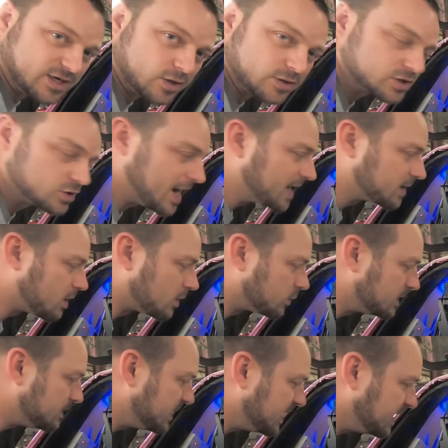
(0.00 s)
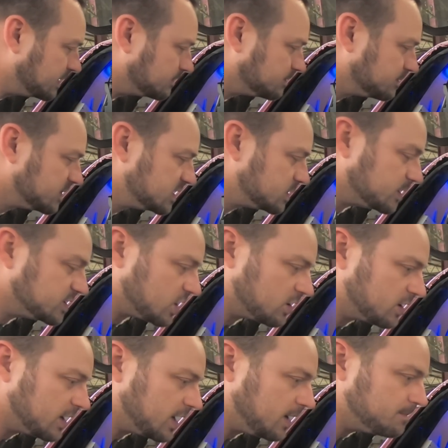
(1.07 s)
hertz track on repeat. So we turn
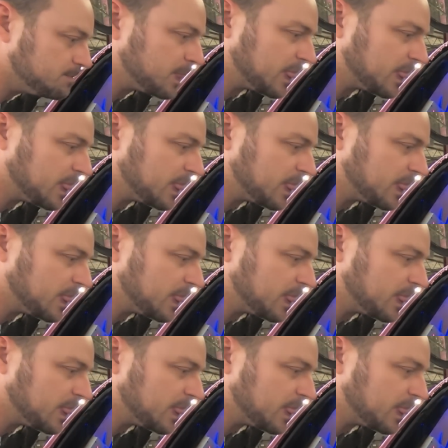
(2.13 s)
it up.